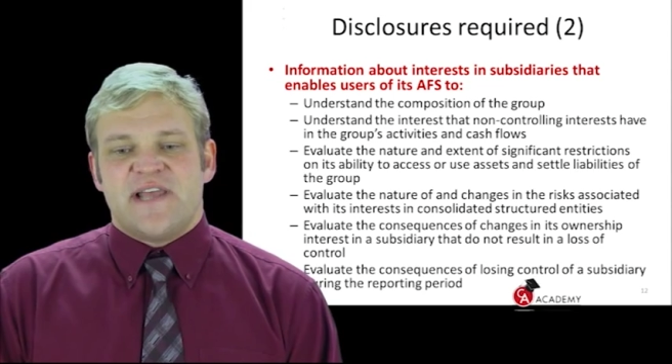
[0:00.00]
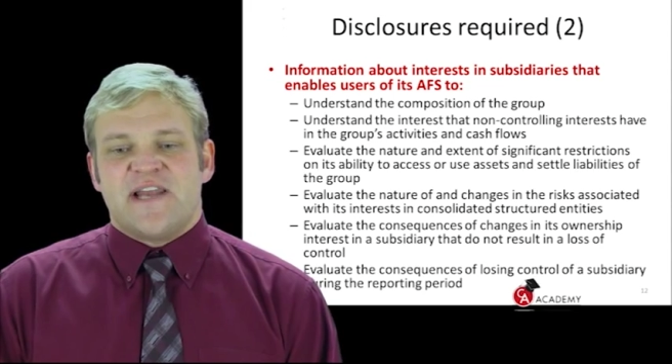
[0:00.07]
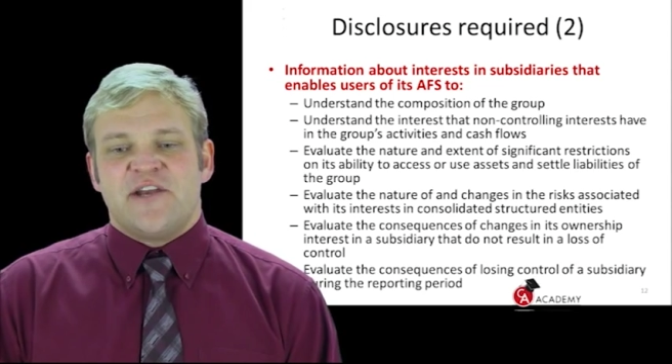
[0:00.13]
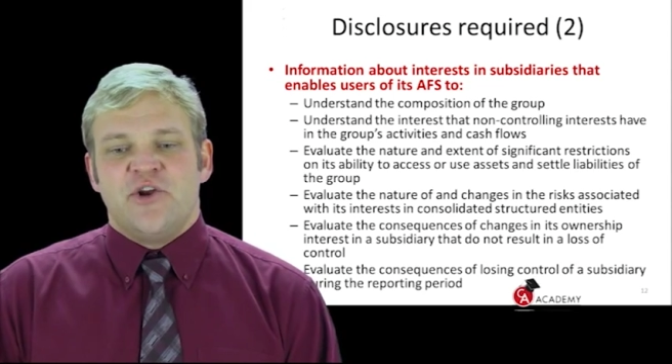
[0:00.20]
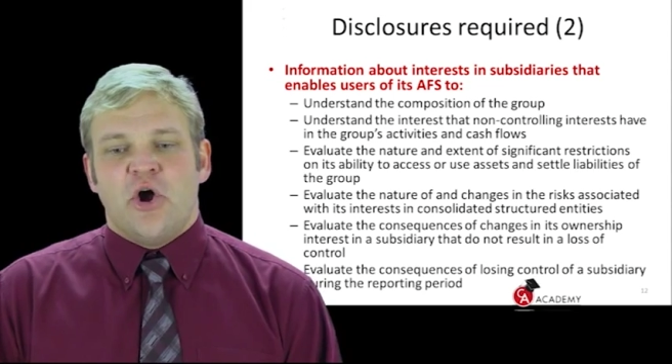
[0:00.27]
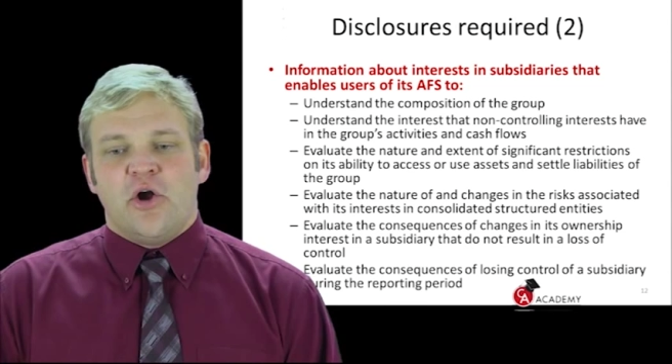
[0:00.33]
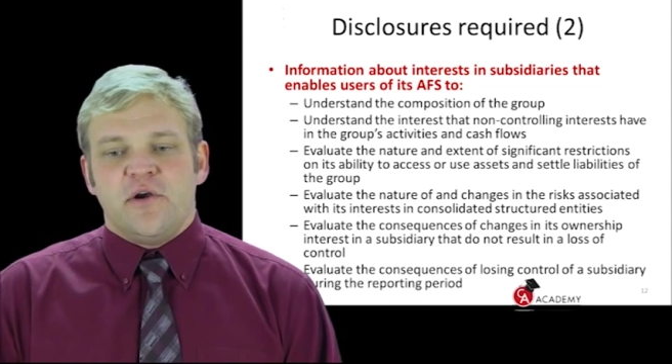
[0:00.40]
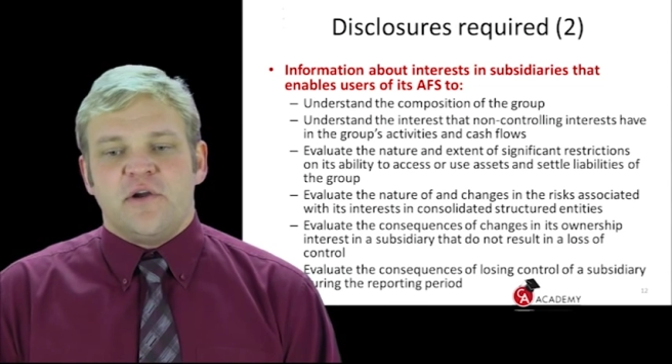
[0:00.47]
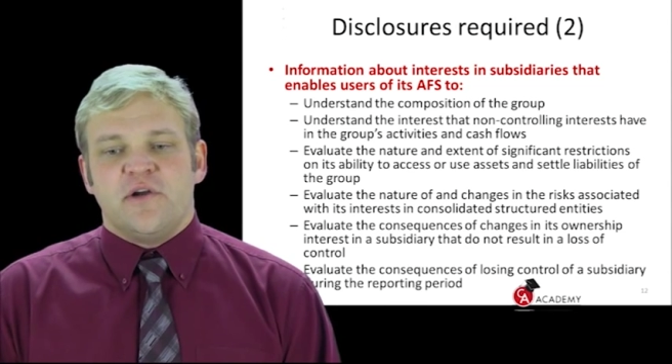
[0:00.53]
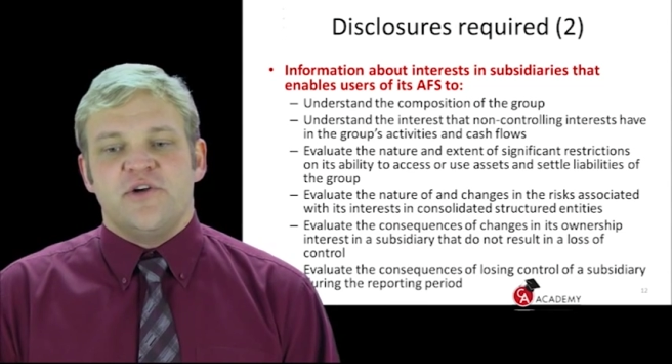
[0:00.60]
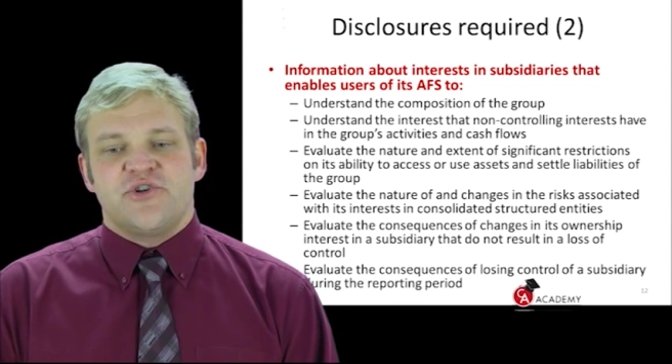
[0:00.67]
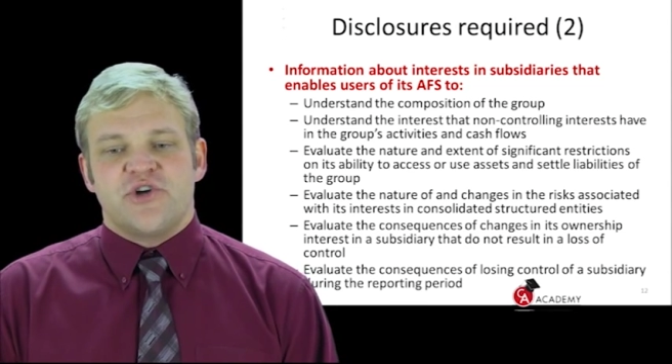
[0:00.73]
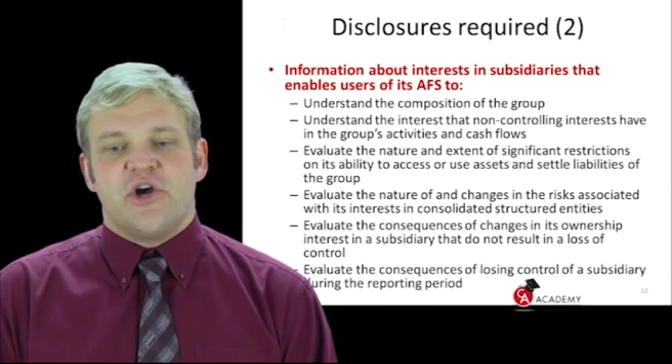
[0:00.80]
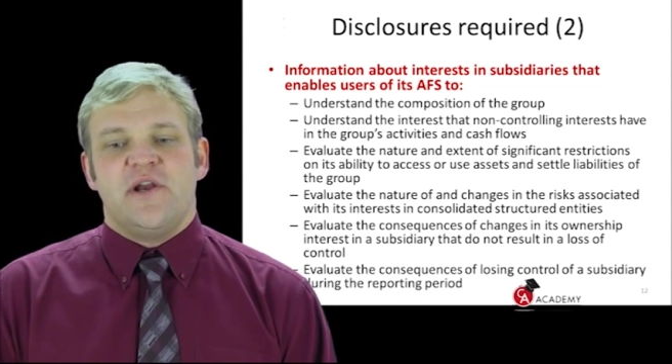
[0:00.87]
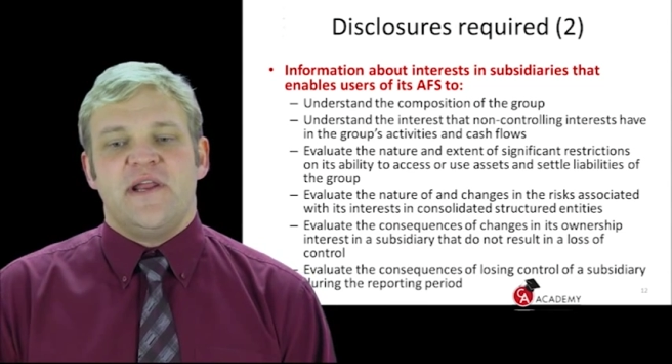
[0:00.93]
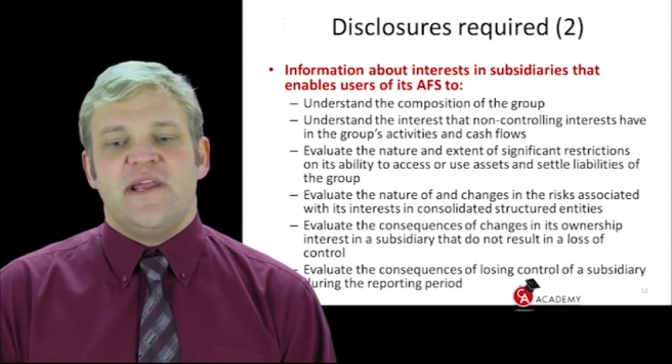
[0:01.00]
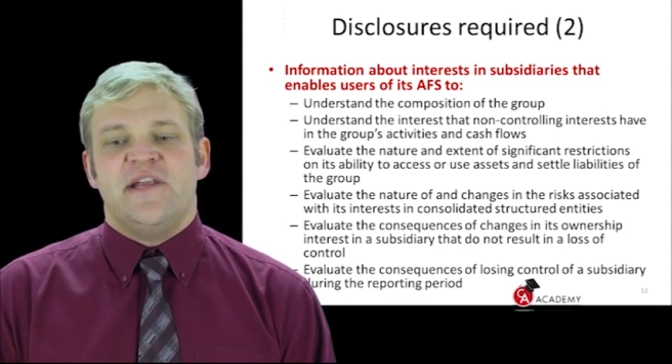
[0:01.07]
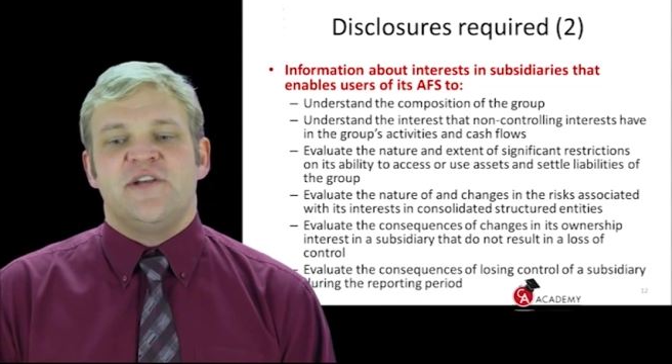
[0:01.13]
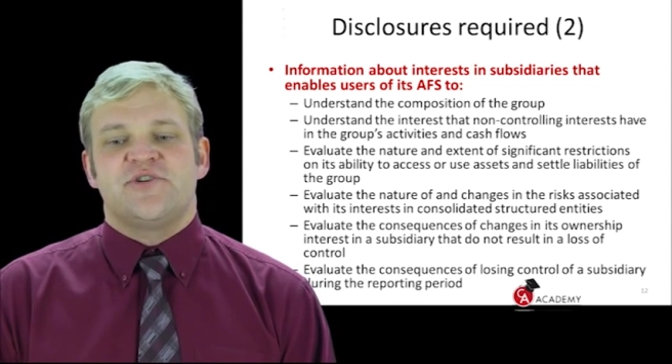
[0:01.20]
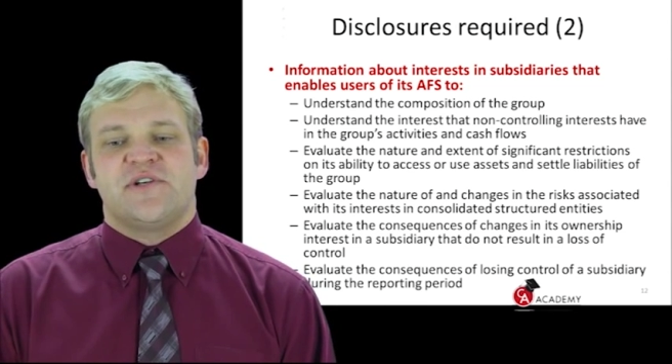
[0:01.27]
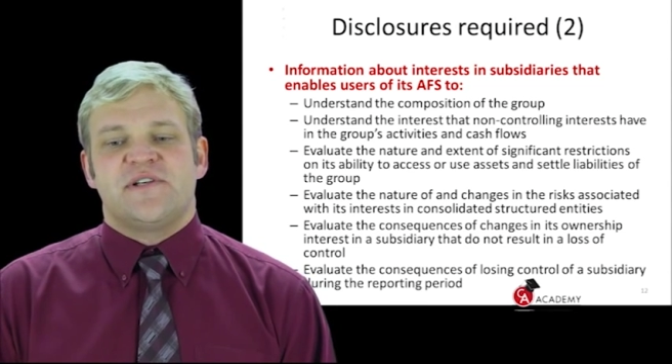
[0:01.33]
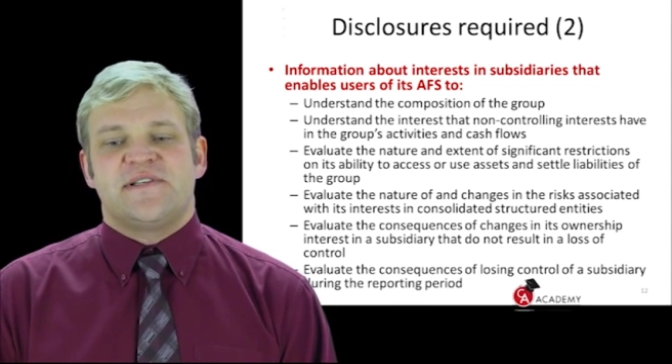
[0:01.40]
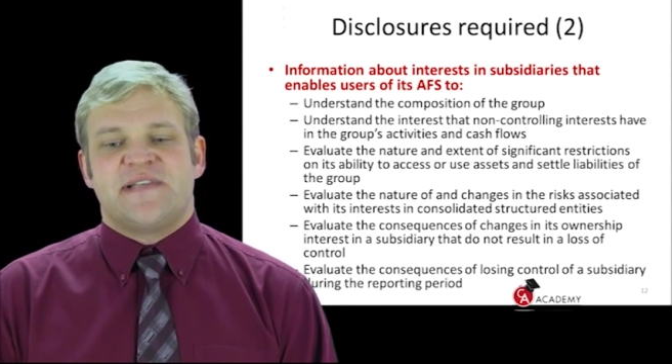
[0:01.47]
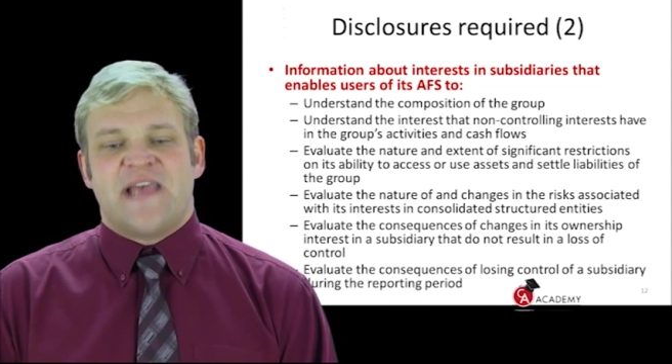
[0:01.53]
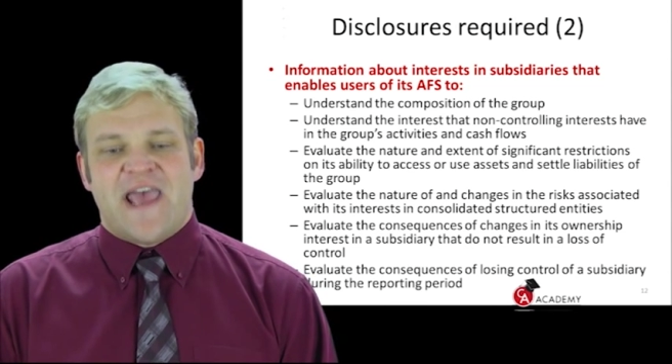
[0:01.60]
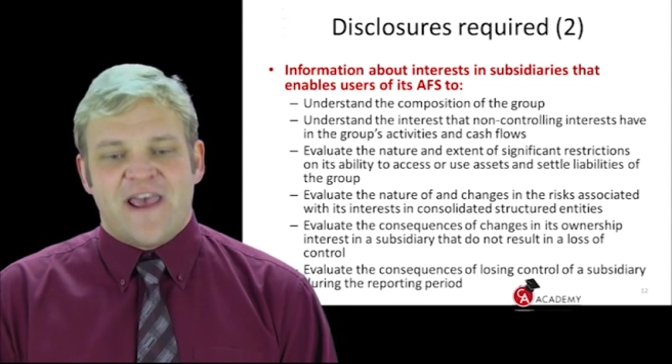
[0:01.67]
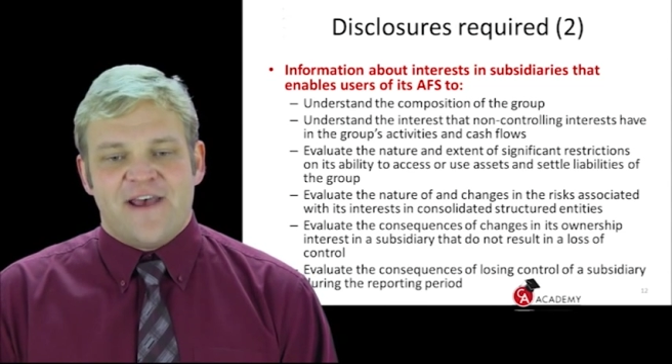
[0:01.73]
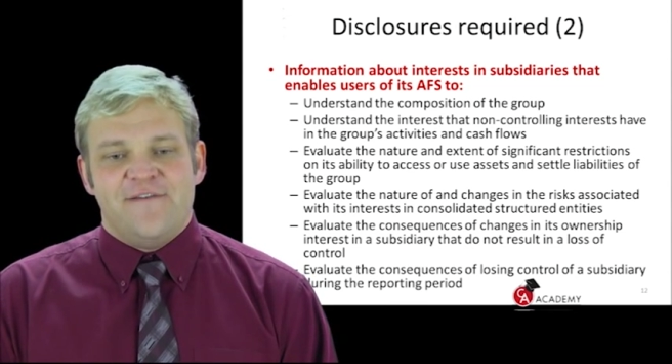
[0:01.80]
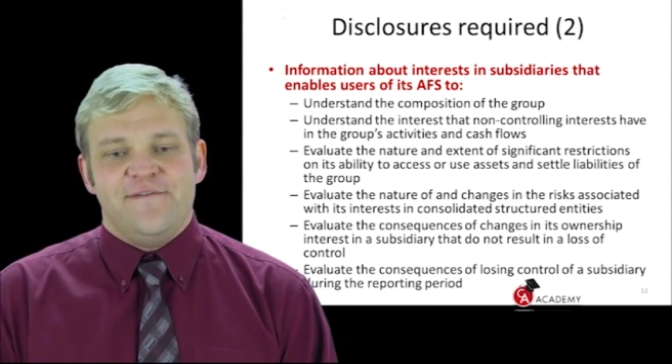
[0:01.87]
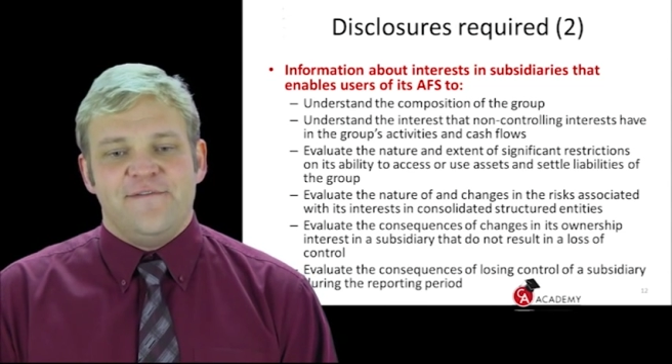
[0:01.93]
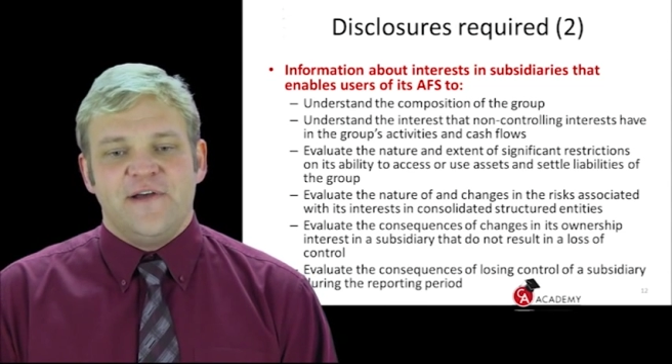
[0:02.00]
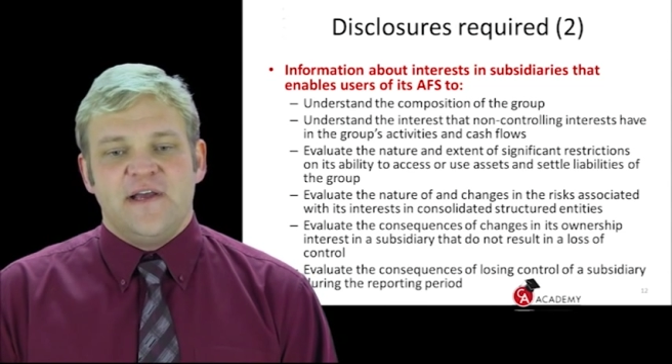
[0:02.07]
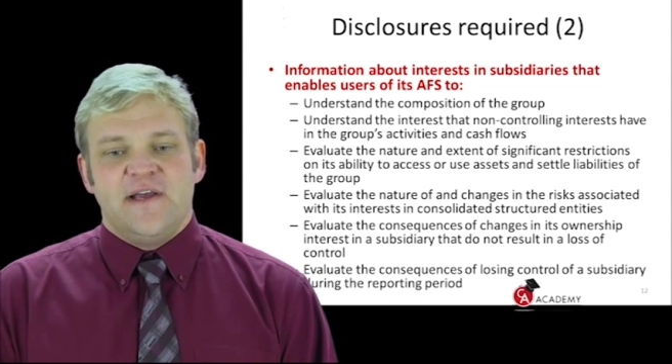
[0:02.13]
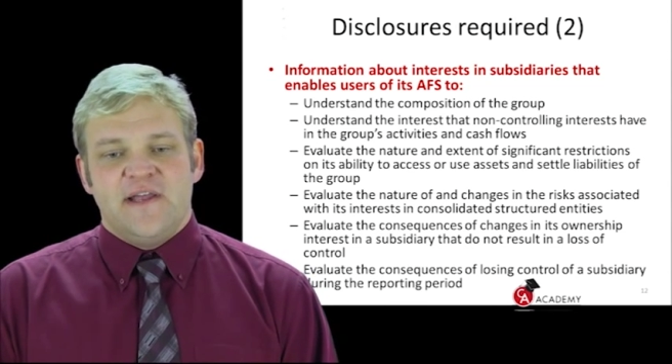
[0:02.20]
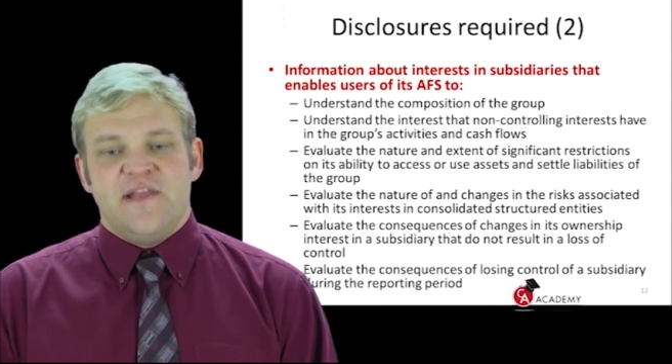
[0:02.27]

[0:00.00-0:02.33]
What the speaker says: that non-controlling interests have